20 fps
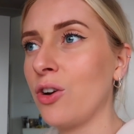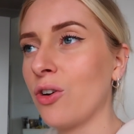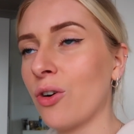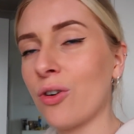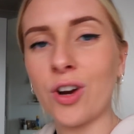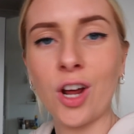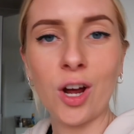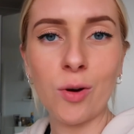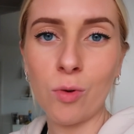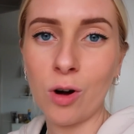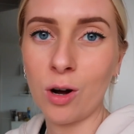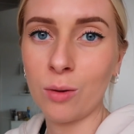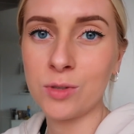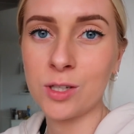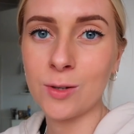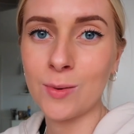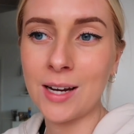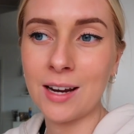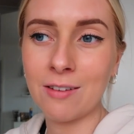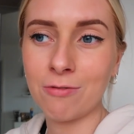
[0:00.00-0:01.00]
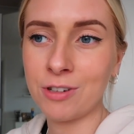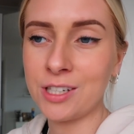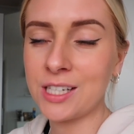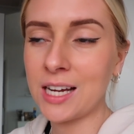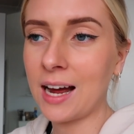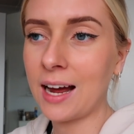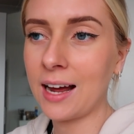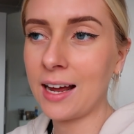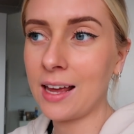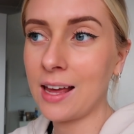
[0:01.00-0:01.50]
not know what I'm doing every
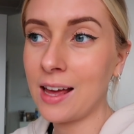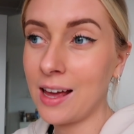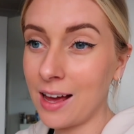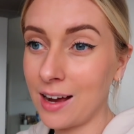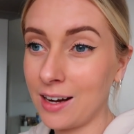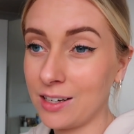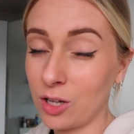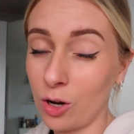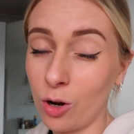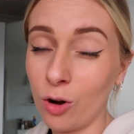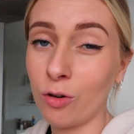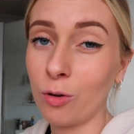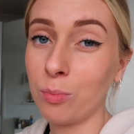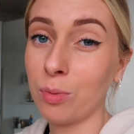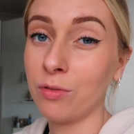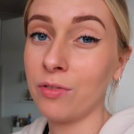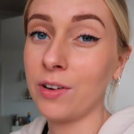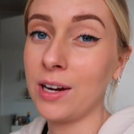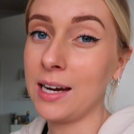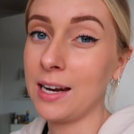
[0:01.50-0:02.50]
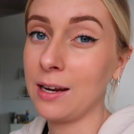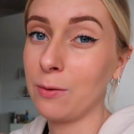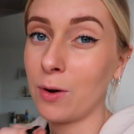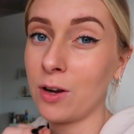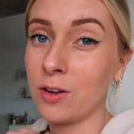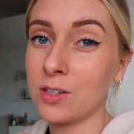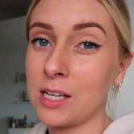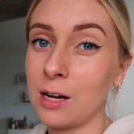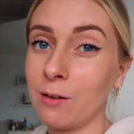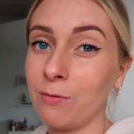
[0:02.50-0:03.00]
day and it's a horrible feeling
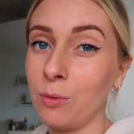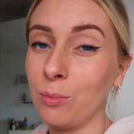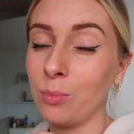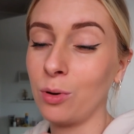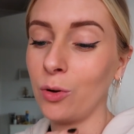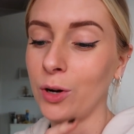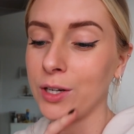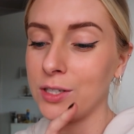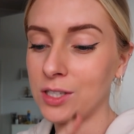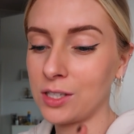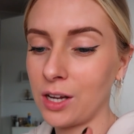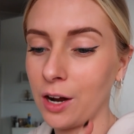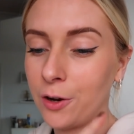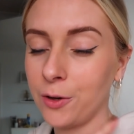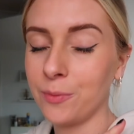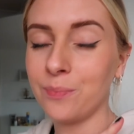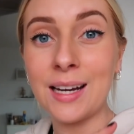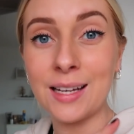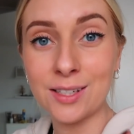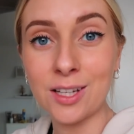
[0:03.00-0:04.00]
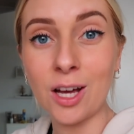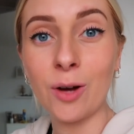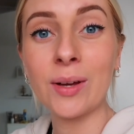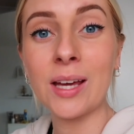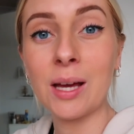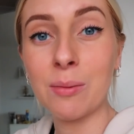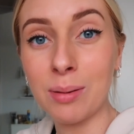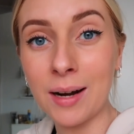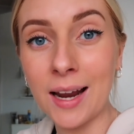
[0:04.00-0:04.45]
when you're self-employed. So let's go and get